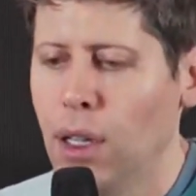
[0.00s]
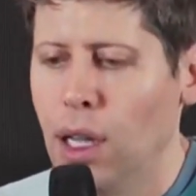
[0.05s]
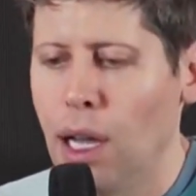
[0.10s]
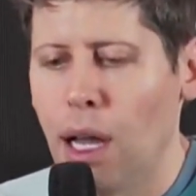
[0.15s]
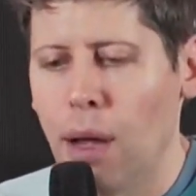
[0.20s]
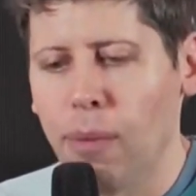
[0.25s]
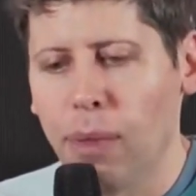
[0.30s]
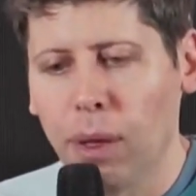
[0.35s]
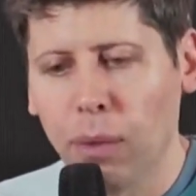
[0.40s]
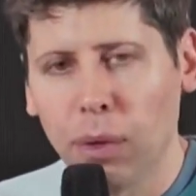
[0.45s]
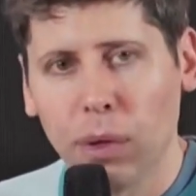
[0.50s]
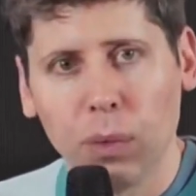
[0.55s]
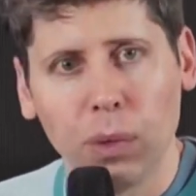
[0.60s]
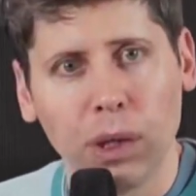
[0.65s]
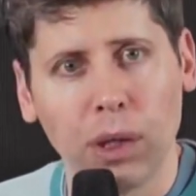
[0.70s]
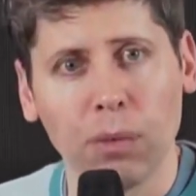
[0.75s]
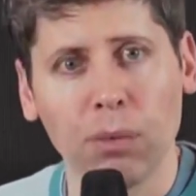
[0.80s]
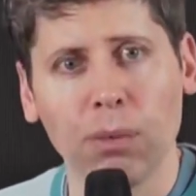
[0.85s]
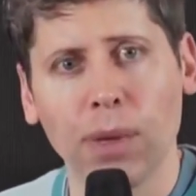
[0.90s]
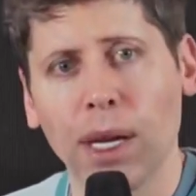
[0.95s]
Um, think what it
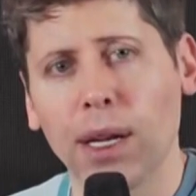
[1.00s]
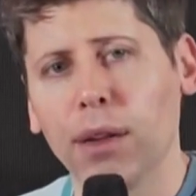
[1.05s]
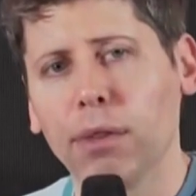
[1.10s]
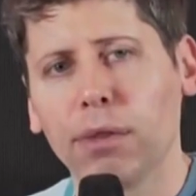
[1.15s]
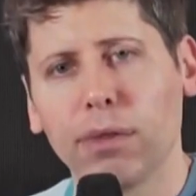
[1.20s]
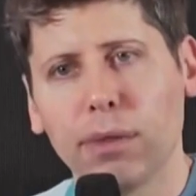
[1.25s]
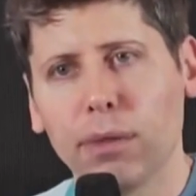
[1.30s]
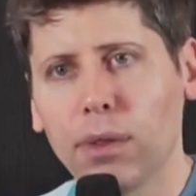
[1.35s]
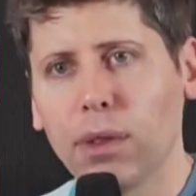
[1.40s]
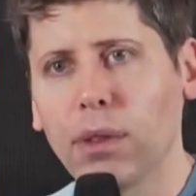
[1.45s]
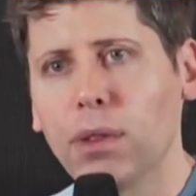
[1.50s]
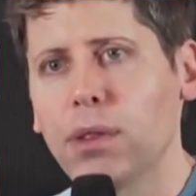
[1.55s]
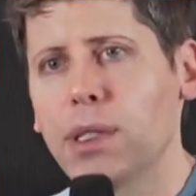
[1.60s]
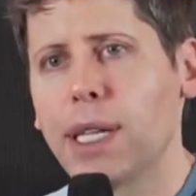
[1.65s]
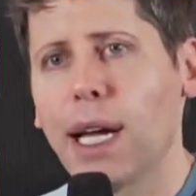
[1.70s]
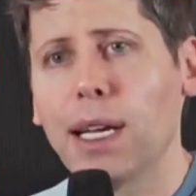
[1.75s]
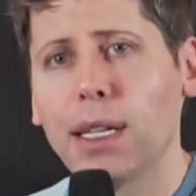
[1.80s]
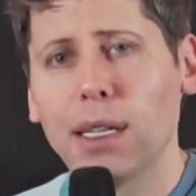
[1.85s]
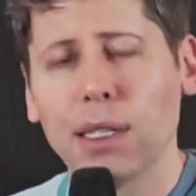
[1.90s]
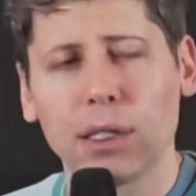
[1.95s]
could mean if
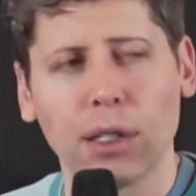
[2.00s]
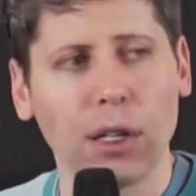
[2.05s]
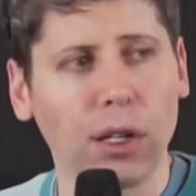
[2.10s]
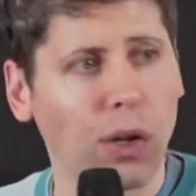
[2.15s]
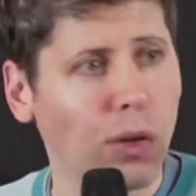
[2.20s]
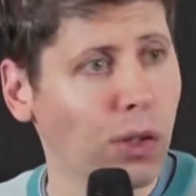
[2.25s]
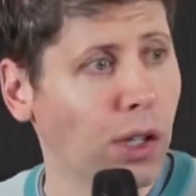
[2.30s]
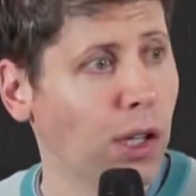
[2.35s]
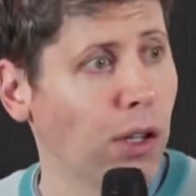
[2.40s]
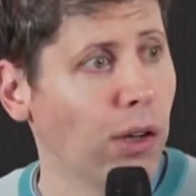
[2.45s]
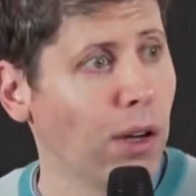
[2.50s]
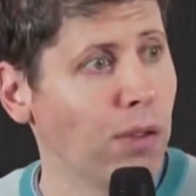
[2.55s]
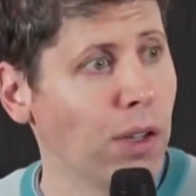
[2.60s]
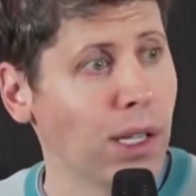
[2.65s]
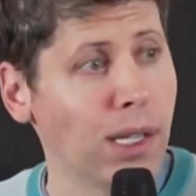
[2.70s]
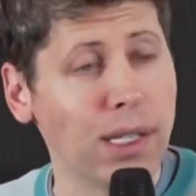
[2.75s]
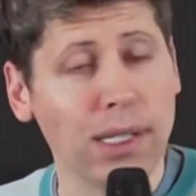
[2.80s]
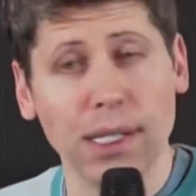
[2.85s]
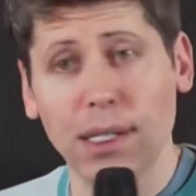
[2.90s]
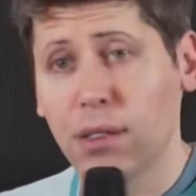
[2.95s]
scientists could go cure every
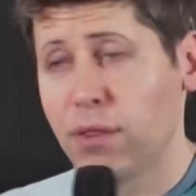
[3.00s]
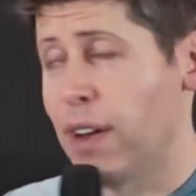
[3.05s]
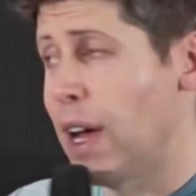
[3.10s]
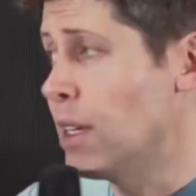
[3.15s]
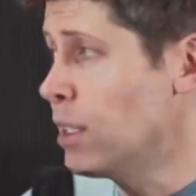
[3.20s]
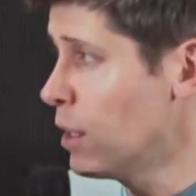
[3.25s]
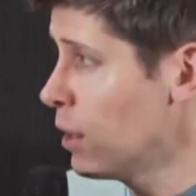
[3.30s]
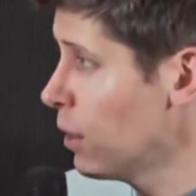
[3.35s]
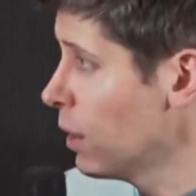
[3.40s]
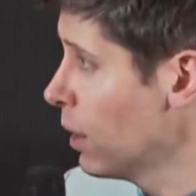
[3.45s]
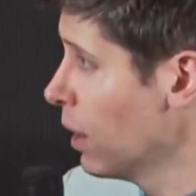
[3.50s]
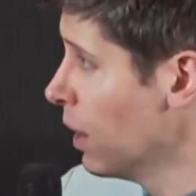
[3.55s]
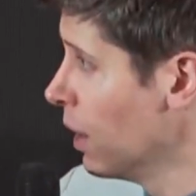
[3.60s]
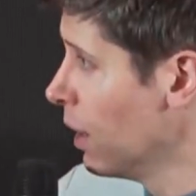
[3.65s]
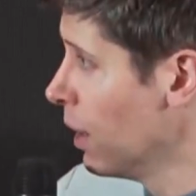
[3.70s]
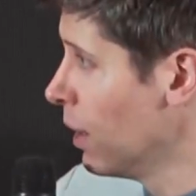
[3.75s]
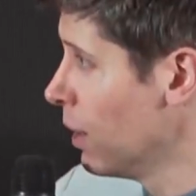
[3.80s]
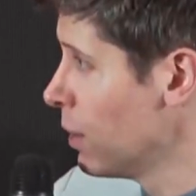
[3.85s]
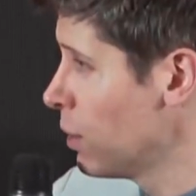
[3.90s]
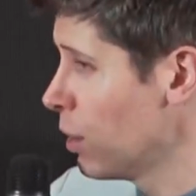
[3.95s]
disease faster. And
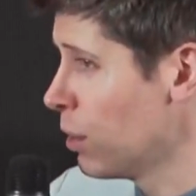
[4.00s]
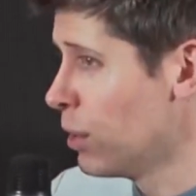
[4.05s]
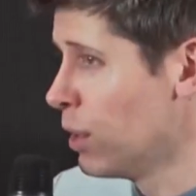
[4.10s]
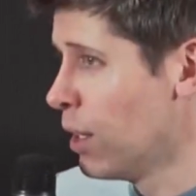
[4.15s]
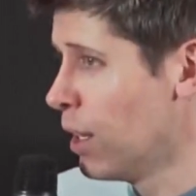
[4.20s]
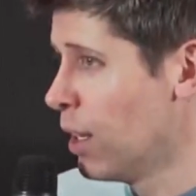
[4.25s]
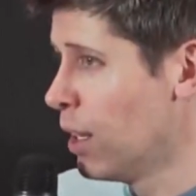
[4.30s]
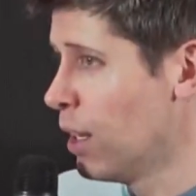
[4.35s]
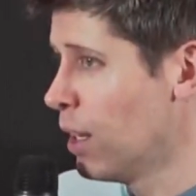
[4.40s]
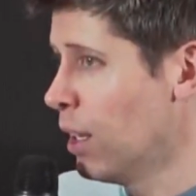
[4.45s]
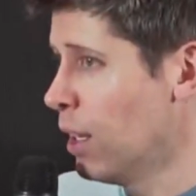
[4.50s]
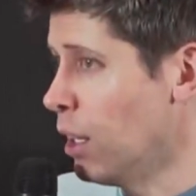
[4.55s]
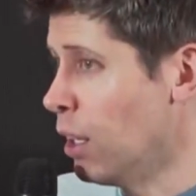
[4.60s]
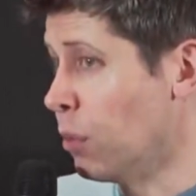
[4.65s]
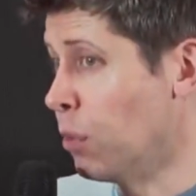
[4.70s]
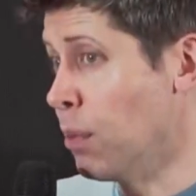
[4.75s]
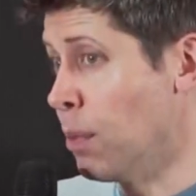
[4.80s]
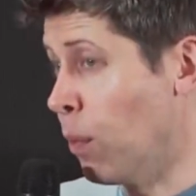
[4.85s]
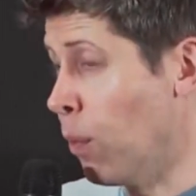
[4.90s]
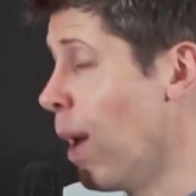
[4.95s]
so, you know,
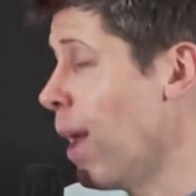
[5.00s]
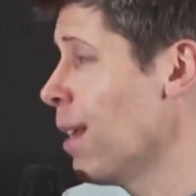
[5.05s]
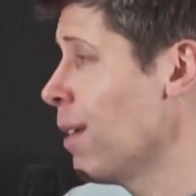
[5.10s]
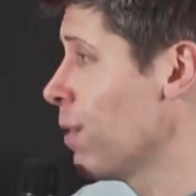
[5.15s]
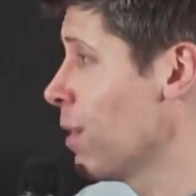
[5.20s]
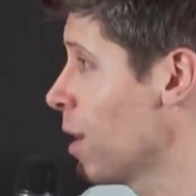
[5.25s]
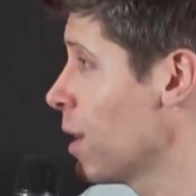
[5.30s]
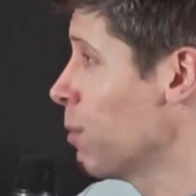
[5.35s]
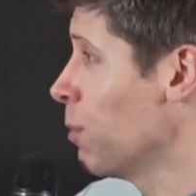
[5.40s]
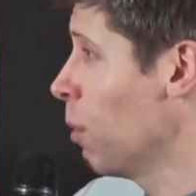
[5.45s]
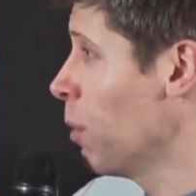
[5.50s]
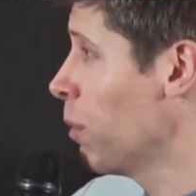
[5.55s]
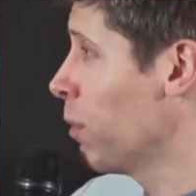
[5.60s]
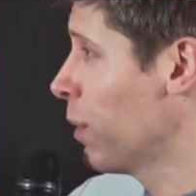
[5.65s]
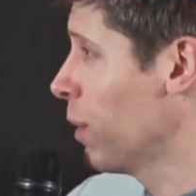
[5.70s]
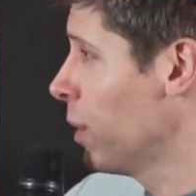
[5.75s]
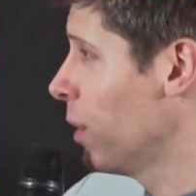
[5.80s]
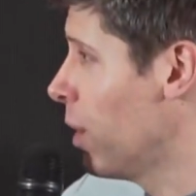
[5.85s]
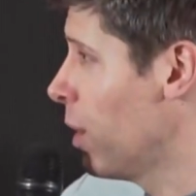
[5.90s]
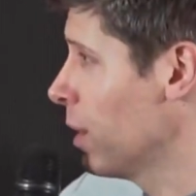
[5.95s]
we've been waiting for this moment
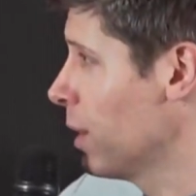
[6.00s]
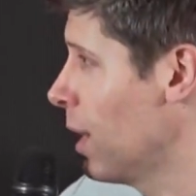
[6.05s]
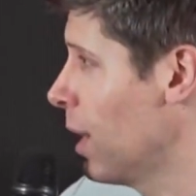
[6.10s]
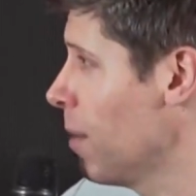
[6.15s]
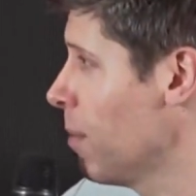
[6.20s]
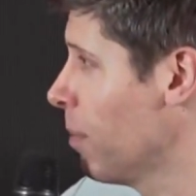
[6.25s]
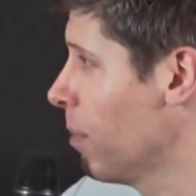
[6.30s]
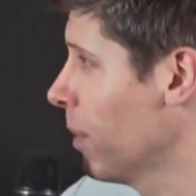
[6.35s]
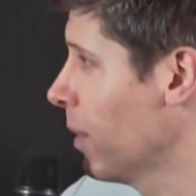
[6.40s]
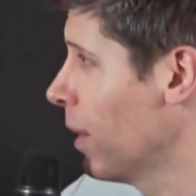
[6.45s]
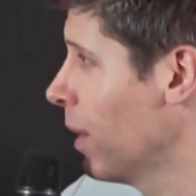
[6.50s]
for a long time.